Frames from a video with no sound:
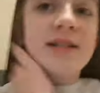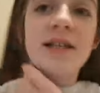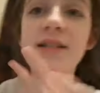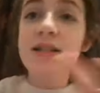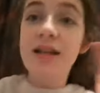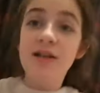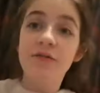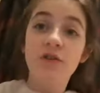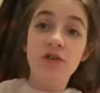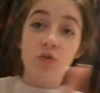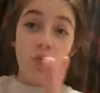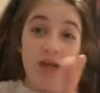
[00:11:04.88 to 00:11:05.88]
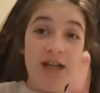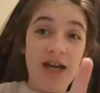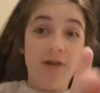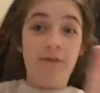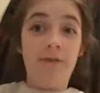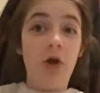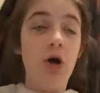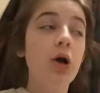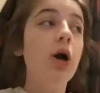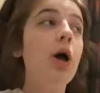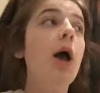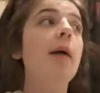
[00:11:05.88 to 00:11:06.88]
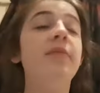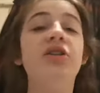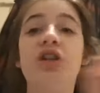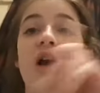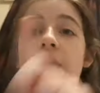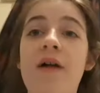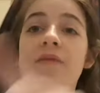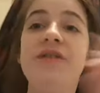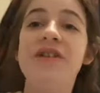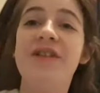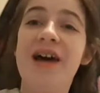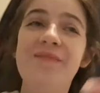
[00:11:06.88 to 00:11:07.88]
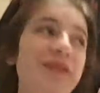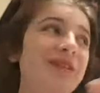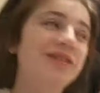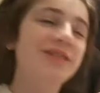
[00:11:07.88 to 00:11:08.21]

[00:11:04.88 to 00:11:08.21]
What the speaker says: that's the end of the weekend vlog. Make sure you check out that video there. Make sure you